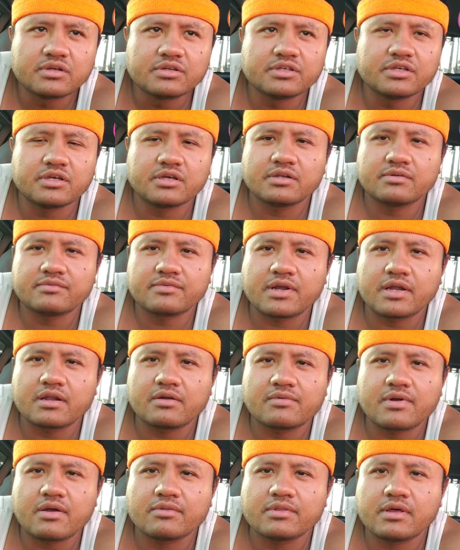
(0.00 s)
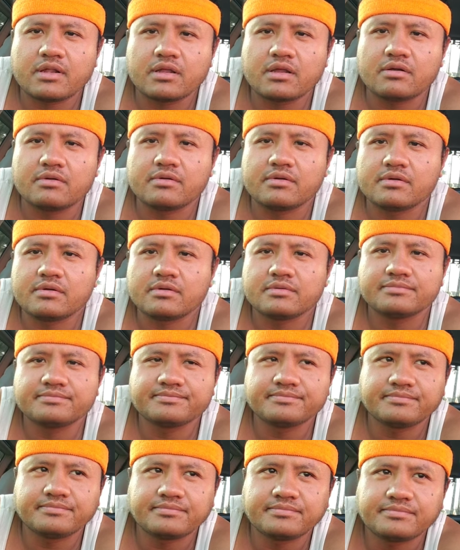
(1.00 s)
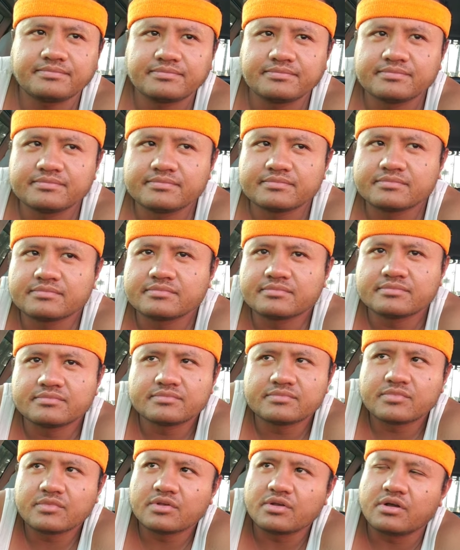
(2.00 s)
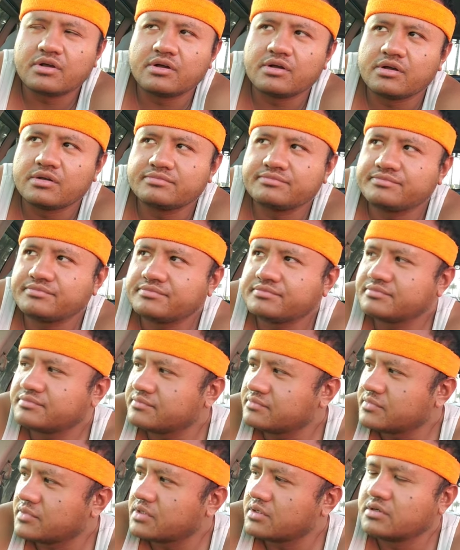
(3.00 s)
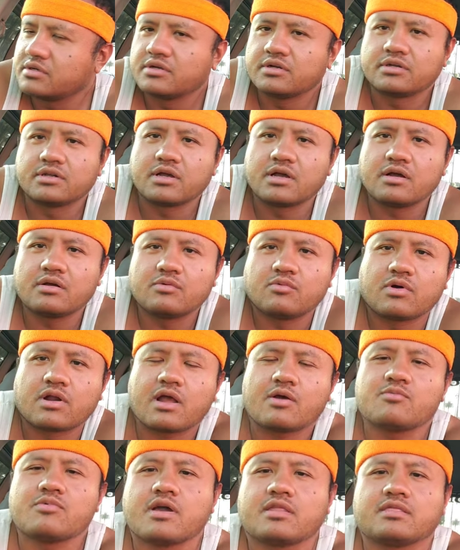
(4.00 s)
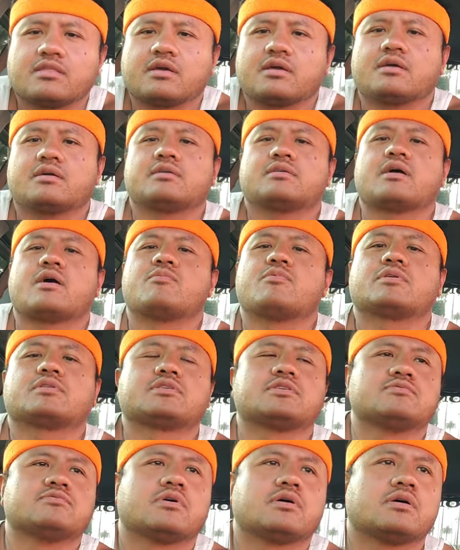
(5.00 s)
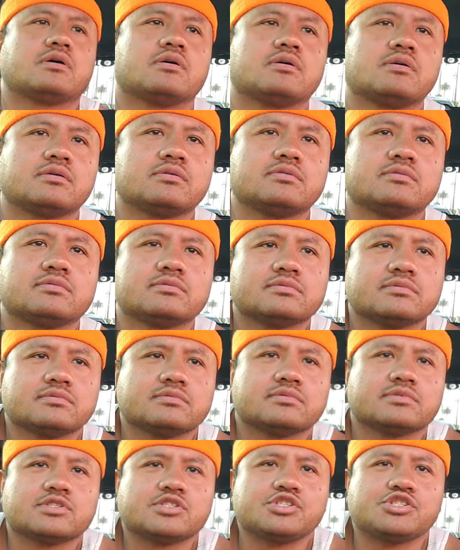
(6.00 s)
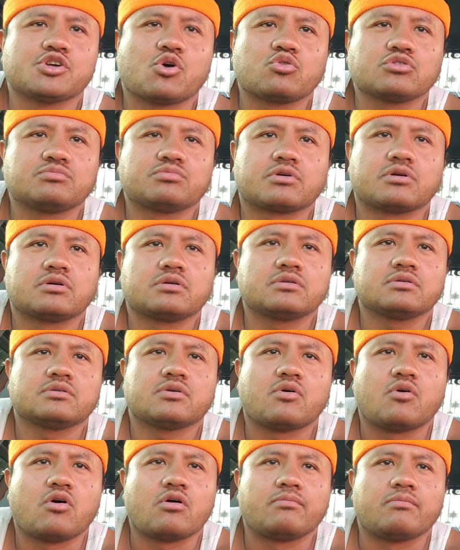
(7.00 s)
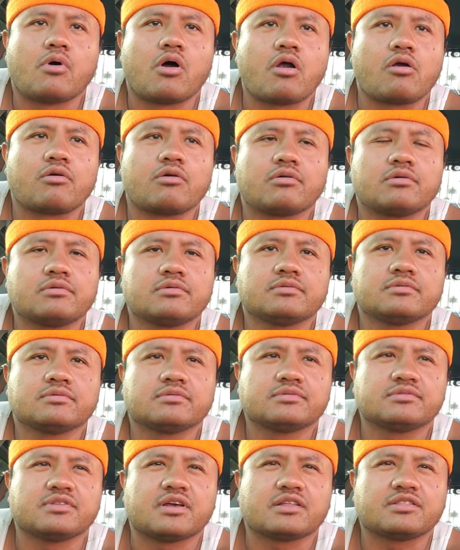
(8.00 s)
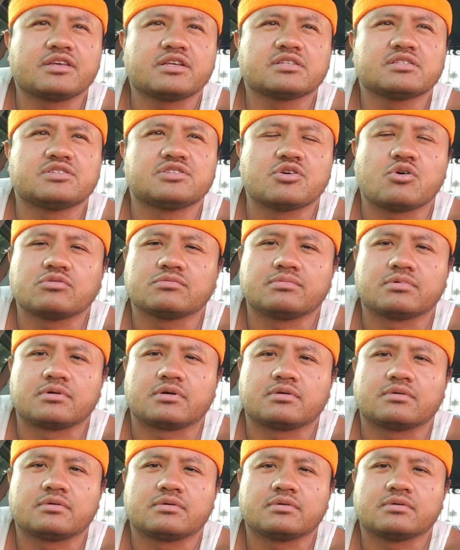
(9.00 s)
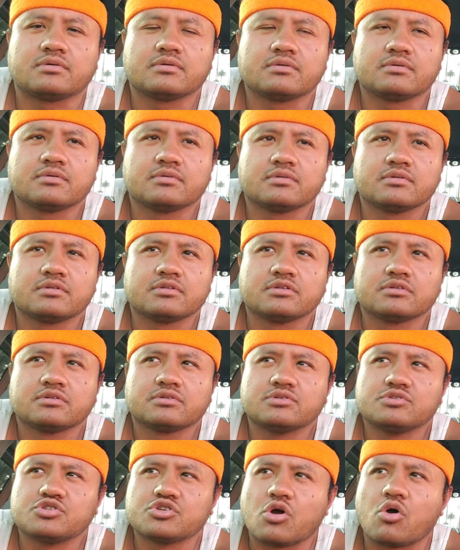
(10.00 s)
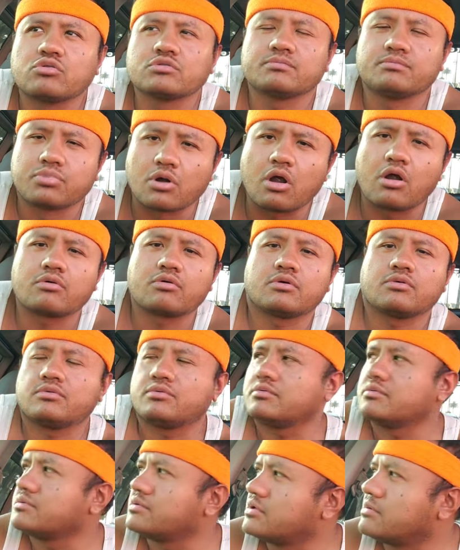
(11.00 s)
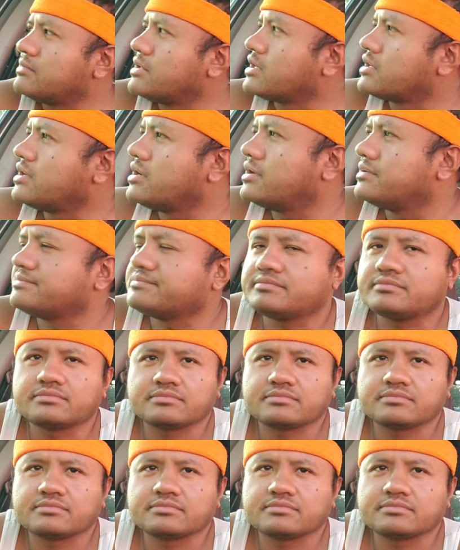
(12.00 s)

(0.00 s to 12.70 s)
Yeah, right around that area. Um, now when I went there, I went to uh, Jonesboro or Morrow. I think it's Jonesboro. Jonesboro, something like that